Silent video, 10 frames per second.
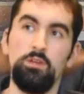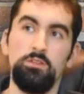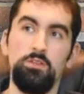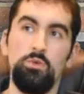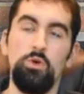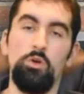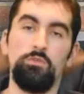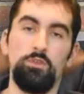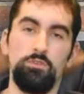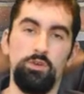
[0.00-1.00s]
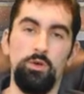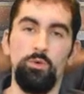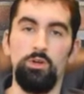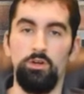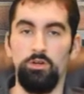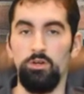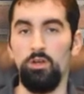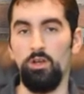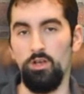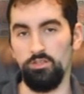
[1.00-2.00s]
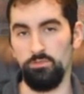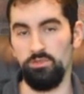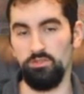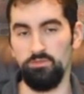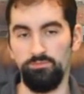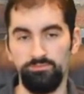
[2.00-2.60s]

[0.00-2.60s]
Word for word: to overthrow her husband.